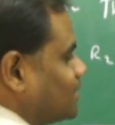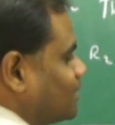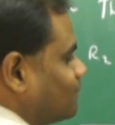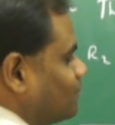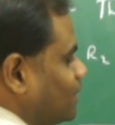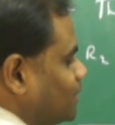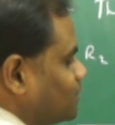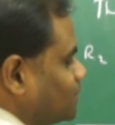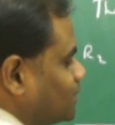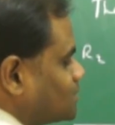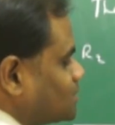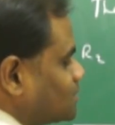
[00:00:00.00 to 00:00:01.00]
and y
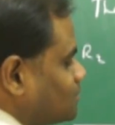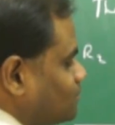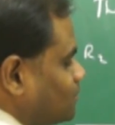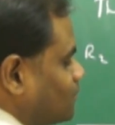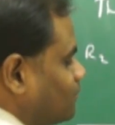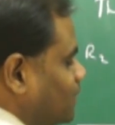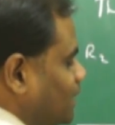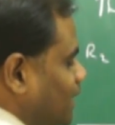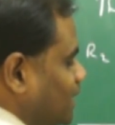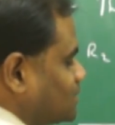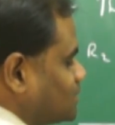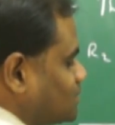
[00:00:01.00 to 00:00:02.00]
units from
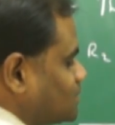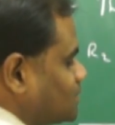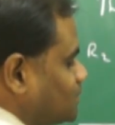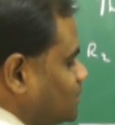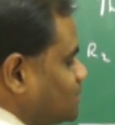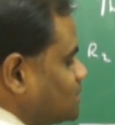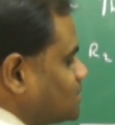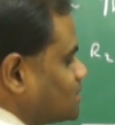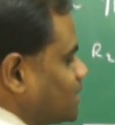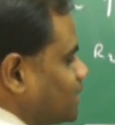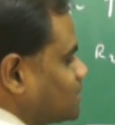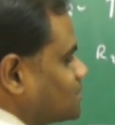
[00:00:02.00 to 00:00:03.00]
y-axis. This is
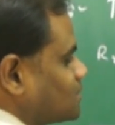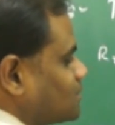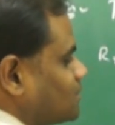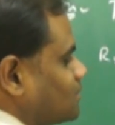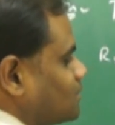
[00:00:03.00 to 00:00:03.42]
x